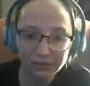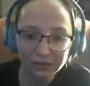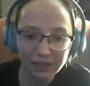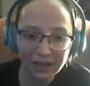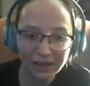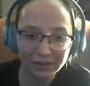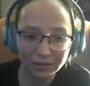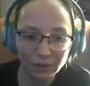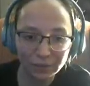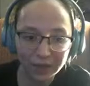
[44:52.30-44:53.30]
I don't
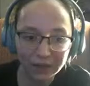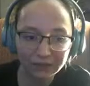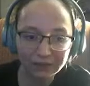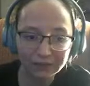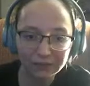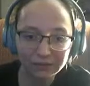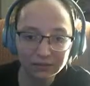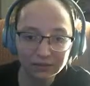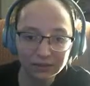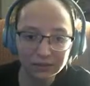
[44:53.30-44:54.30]
know, man.
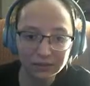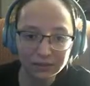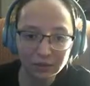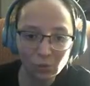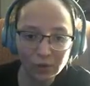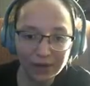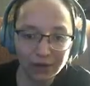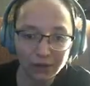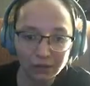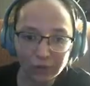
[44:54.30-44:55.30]

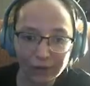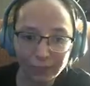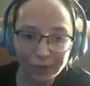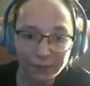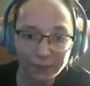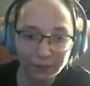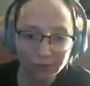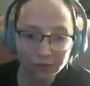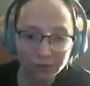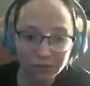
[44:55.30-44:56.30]
Where? Where
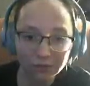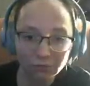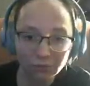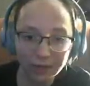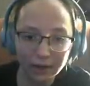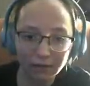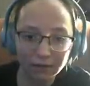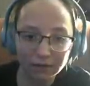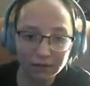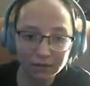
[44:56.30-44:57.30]
paper?
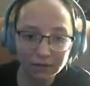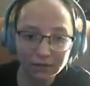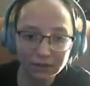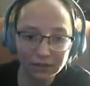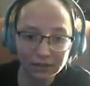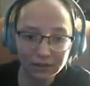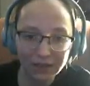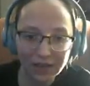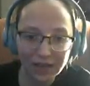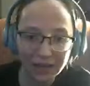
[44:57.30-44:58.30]
Where?
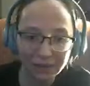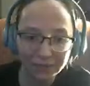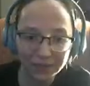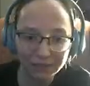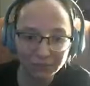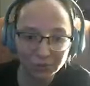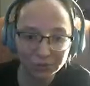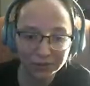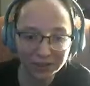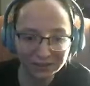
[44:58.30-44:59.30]
I'm getting
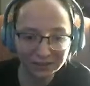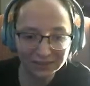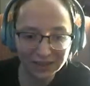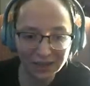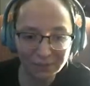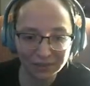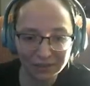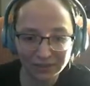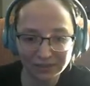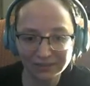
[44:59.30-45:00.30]
bored. I'm
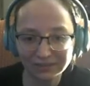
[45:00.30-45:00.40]
leaving.